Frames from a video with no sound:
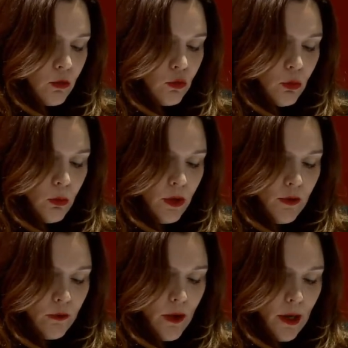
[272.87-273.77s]
to
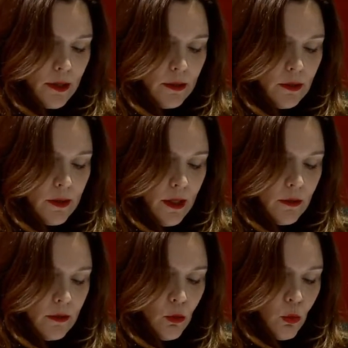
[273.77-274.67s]
modify
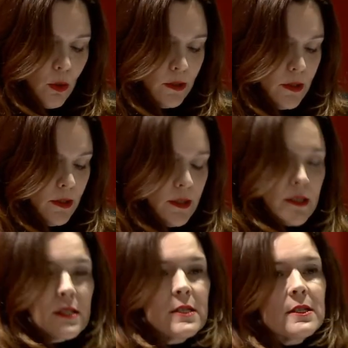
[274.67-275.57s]
them when
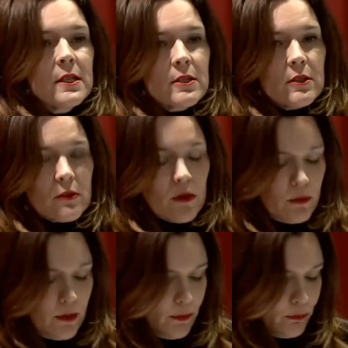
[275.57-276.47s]
this is necessary.